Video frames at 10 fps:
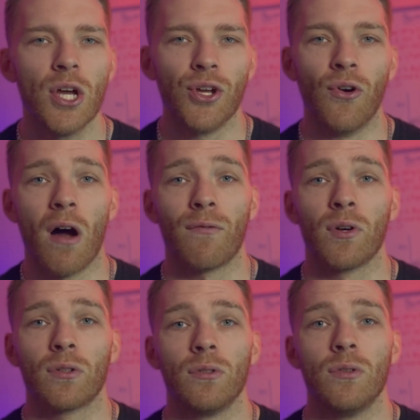Your offer
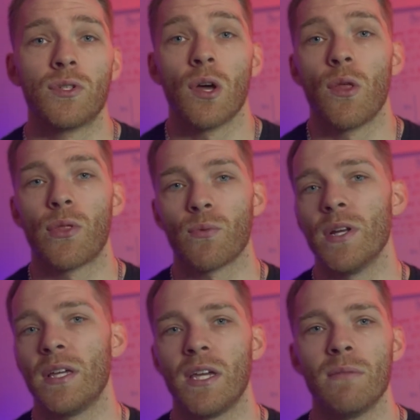includes
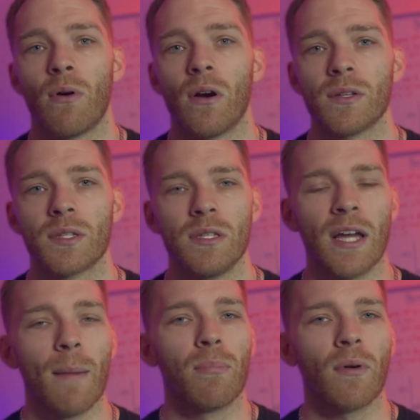three key parts. You
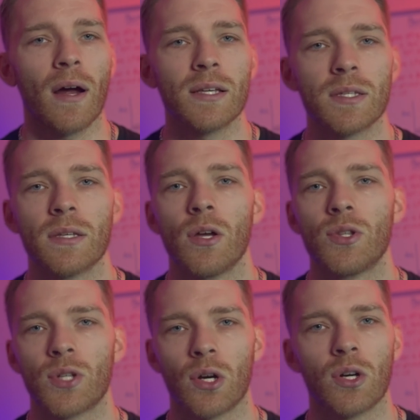got price,
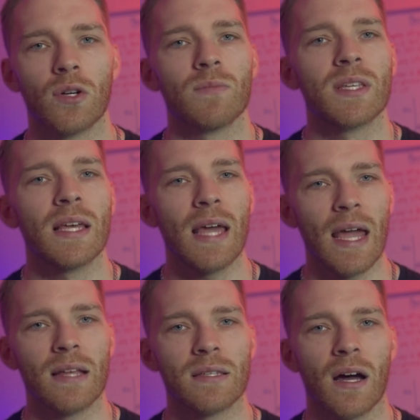terms,
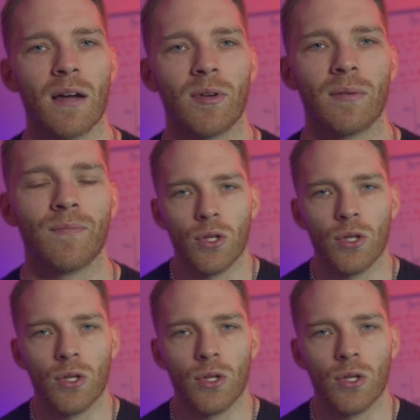and timing.